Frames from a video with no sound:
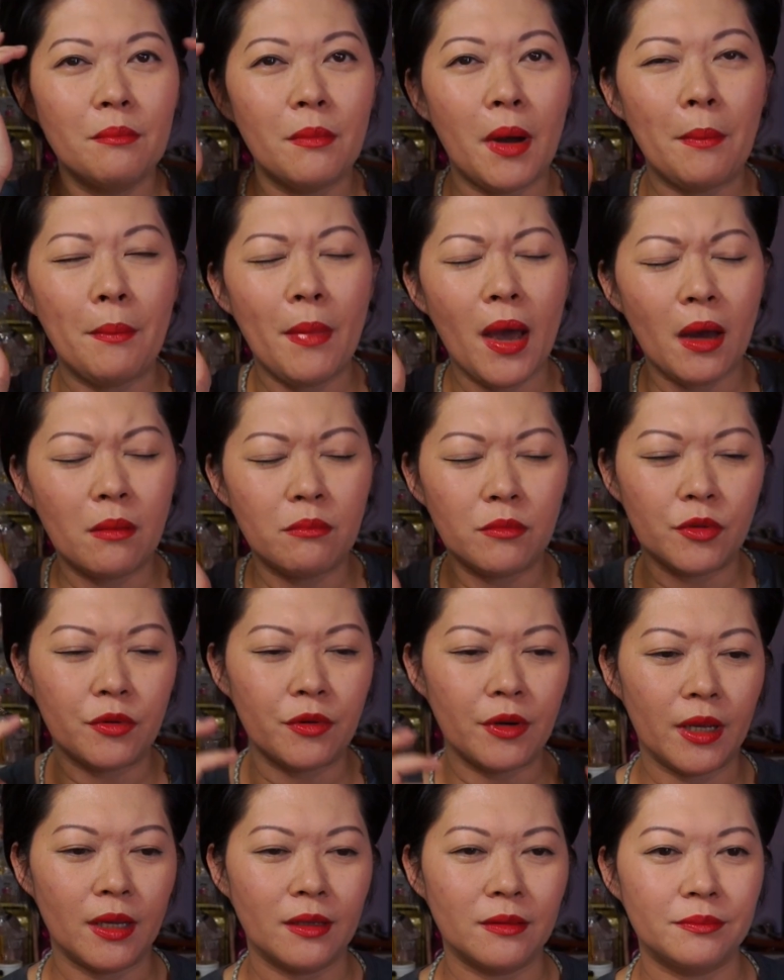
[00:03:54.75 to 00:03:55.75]

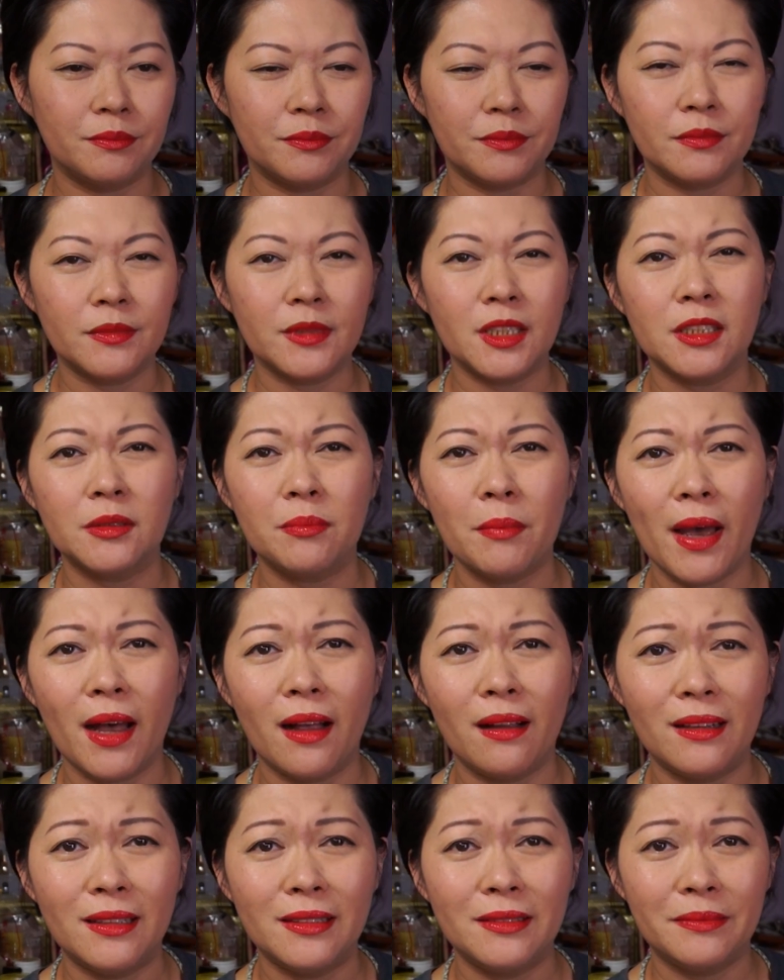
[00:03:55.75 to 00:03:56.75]
memory the
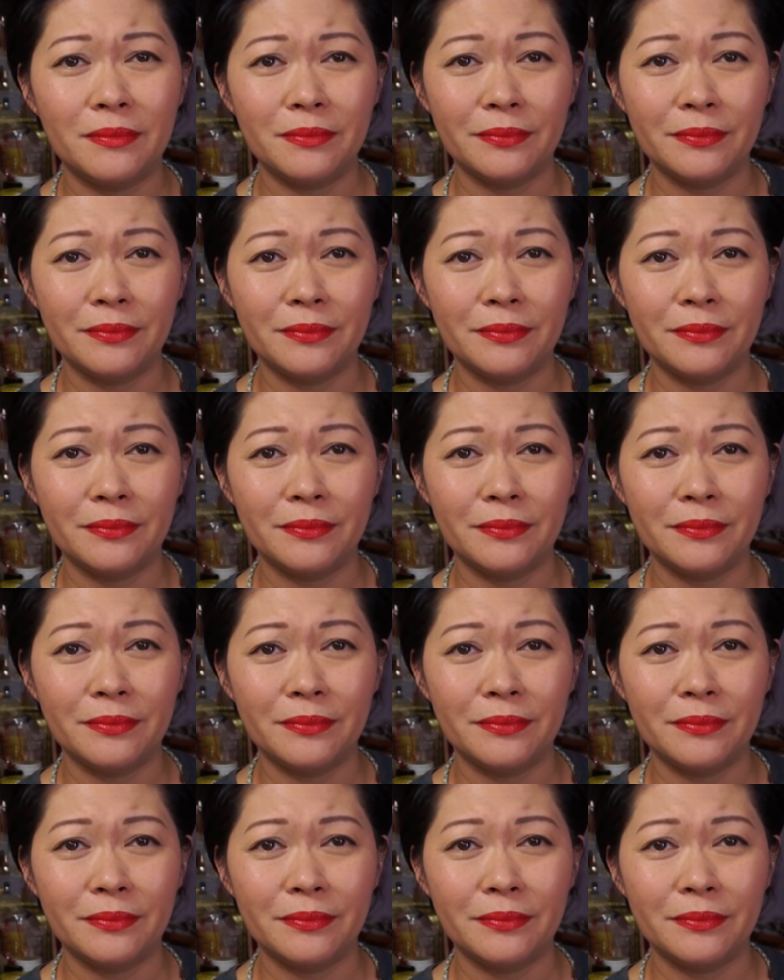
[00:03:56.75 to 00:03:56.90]
smell.